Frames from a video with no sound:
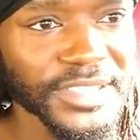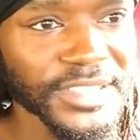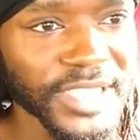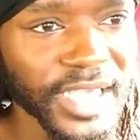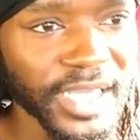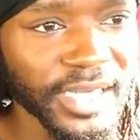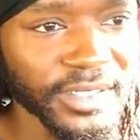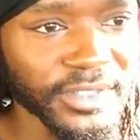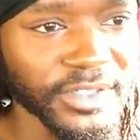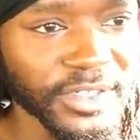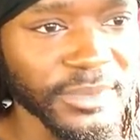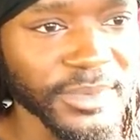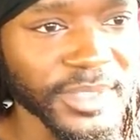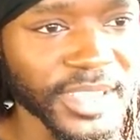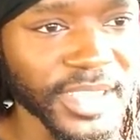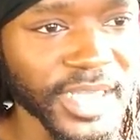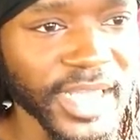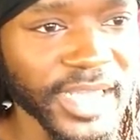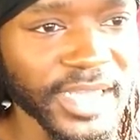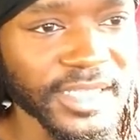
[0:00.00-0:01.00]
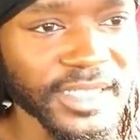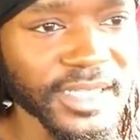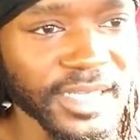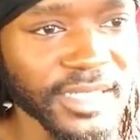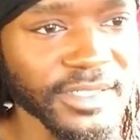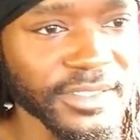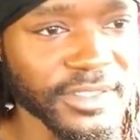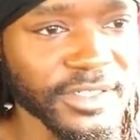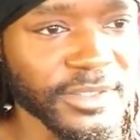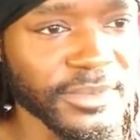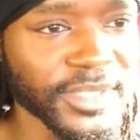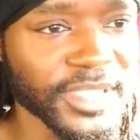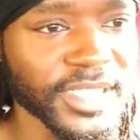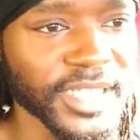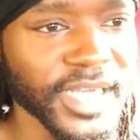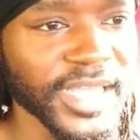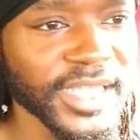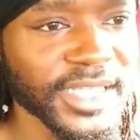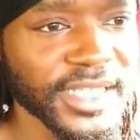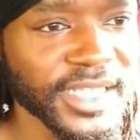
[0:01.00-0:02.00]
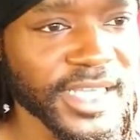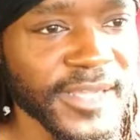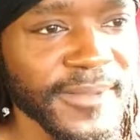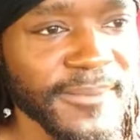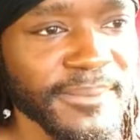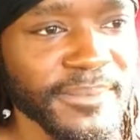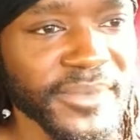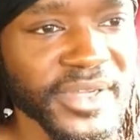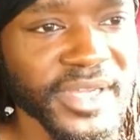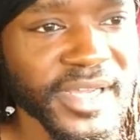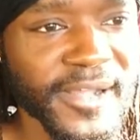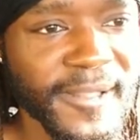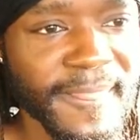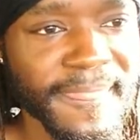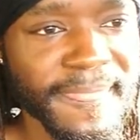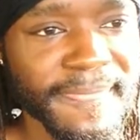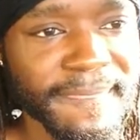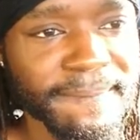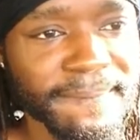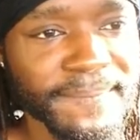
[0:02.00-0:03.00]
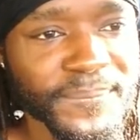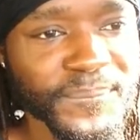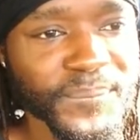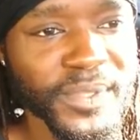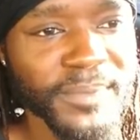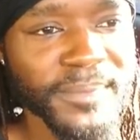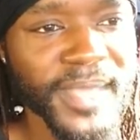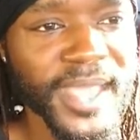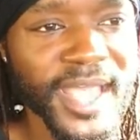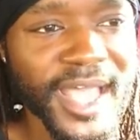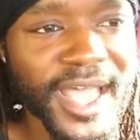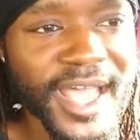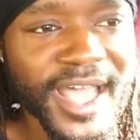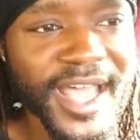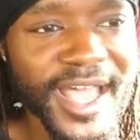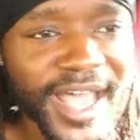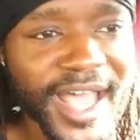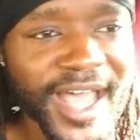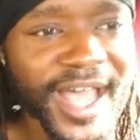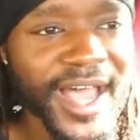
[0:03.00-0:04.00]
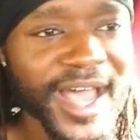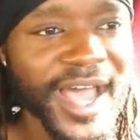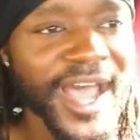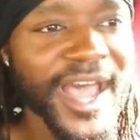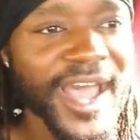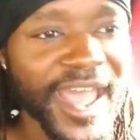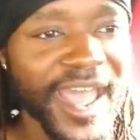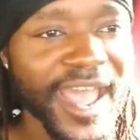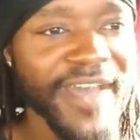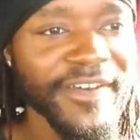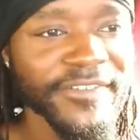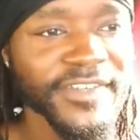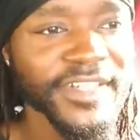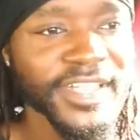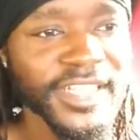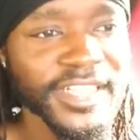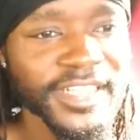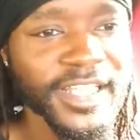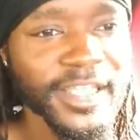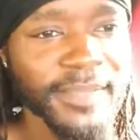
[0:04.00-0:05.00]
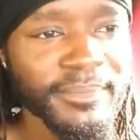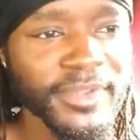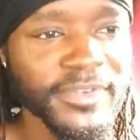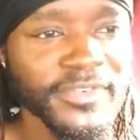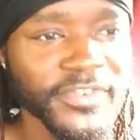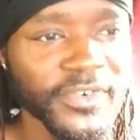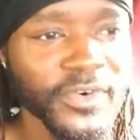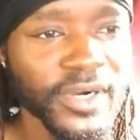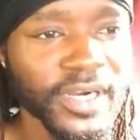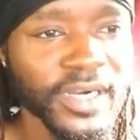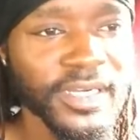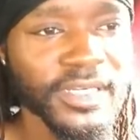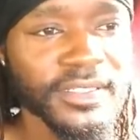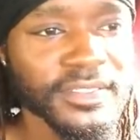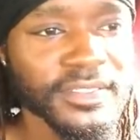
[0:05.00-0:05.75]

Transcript: I don't normally like that, but I have done that before.